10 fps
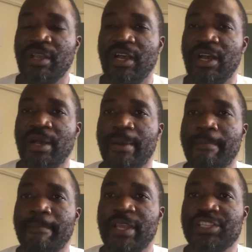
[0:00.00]

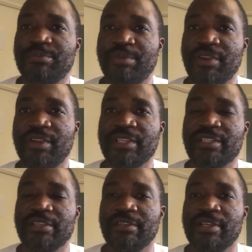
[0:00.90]
um, experience.